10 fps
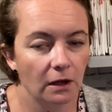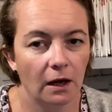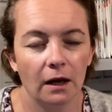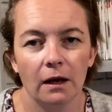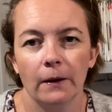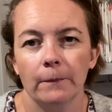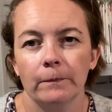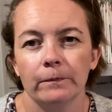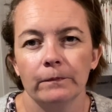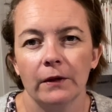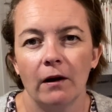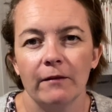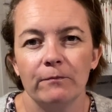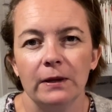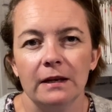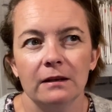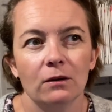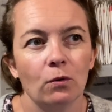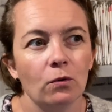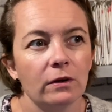I've been
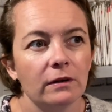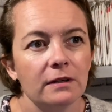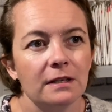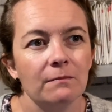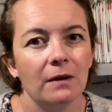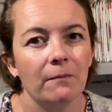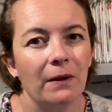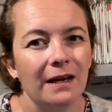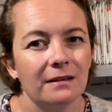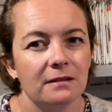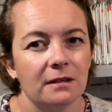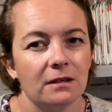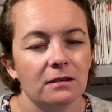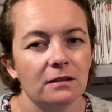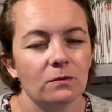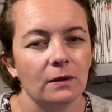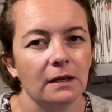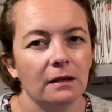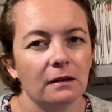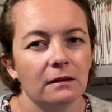organising my pattern stash this week,